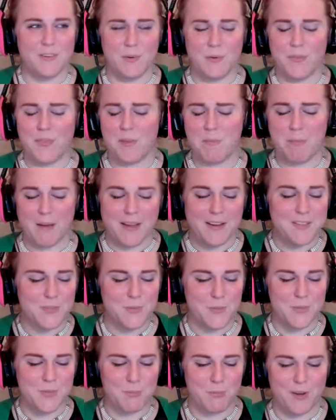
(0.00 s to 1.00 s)
Well, and then
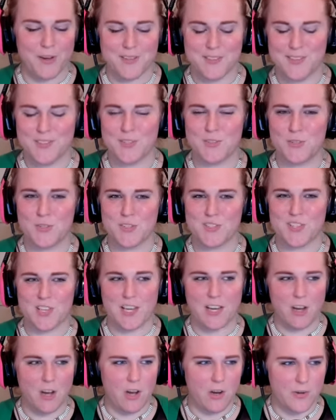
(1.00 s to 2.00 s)
Biden's response is just
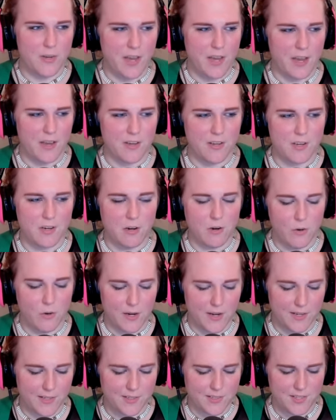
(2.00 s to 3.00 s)
like, "Oh yeah, you
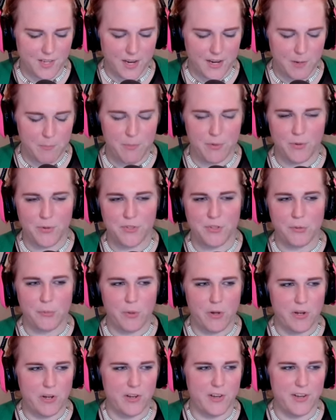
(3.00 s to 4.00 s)
know, uh, sign a bill into
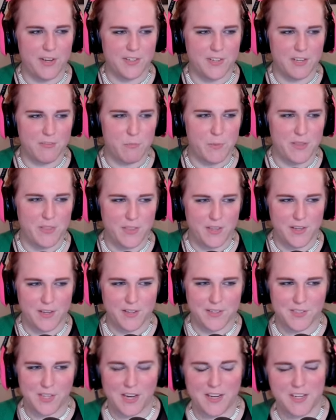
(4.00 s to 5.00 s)
law and give me the
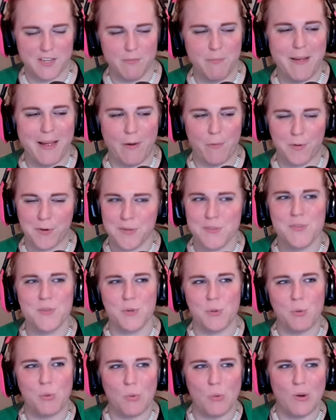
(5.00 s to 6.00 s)
executive power
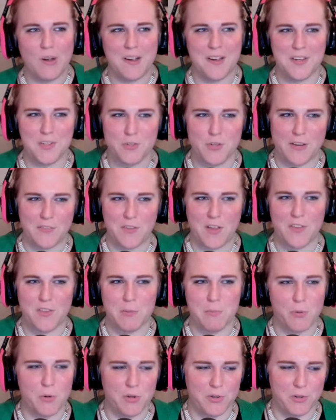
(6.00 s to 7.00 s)
to uh, shut
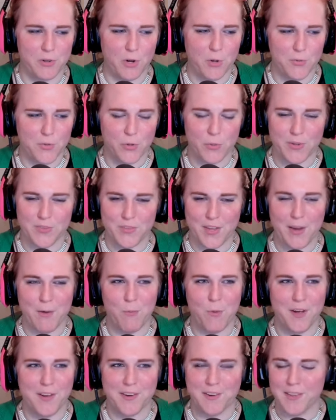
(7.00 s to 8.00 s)
down the border. I'll do it day
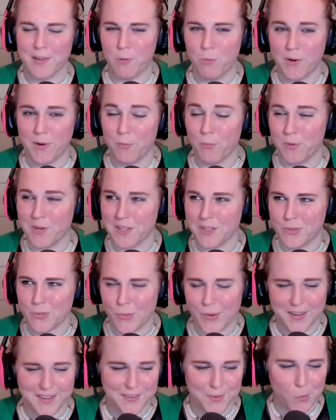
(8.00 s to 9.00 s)
one." Like, what what are you
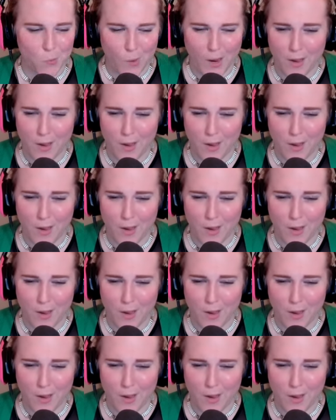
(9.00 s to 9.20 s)
doing?